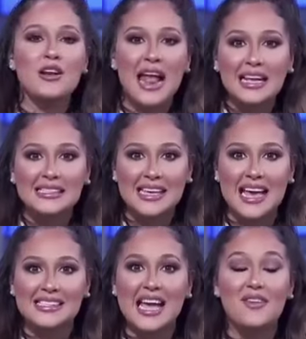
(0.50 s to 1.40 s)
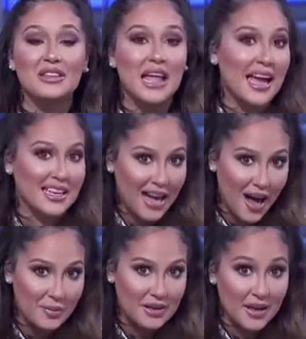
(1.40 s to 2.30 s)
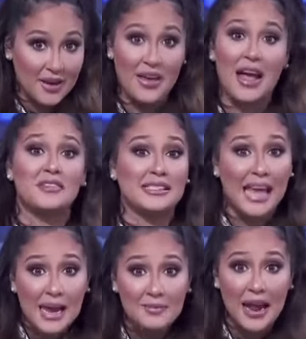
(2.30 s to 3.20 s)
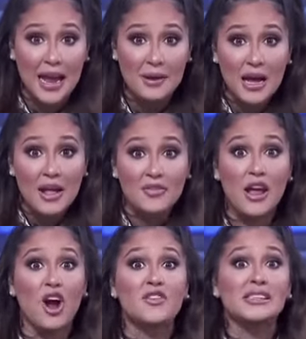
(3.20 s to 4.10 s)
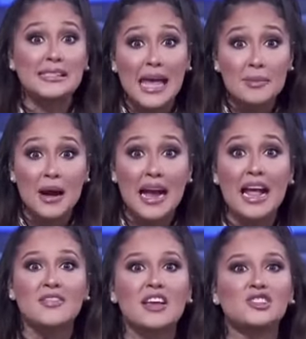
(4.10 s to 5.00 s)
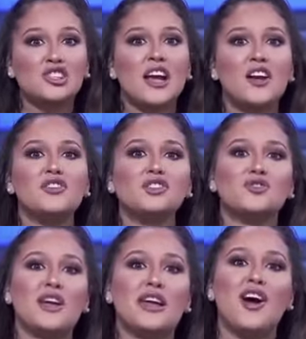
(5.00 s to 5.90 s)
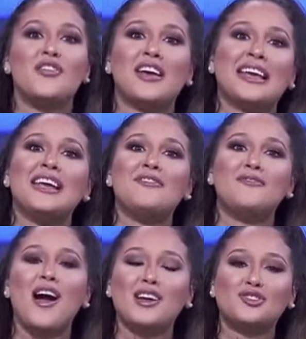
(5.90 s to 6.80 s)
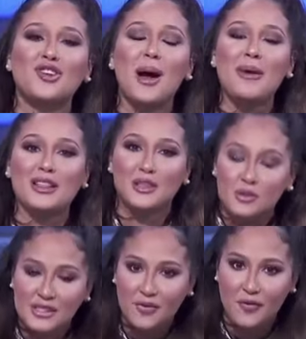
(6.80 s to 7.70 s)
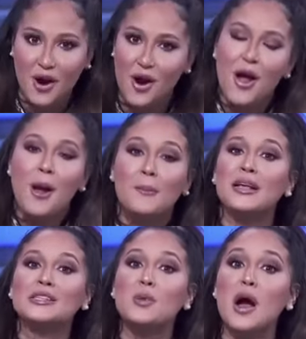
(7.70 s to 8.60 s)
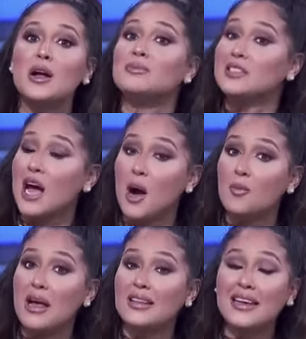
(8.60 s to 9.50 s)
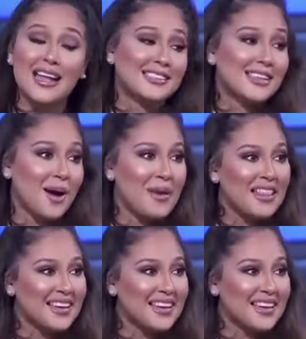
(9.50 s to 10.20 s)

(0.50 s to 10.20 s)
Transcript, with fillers: our next guests have a lot in common. They have the same name, they are the same height, and they share the screen on the Fox drama Lucifer. Please welcome Tom Welling and Tom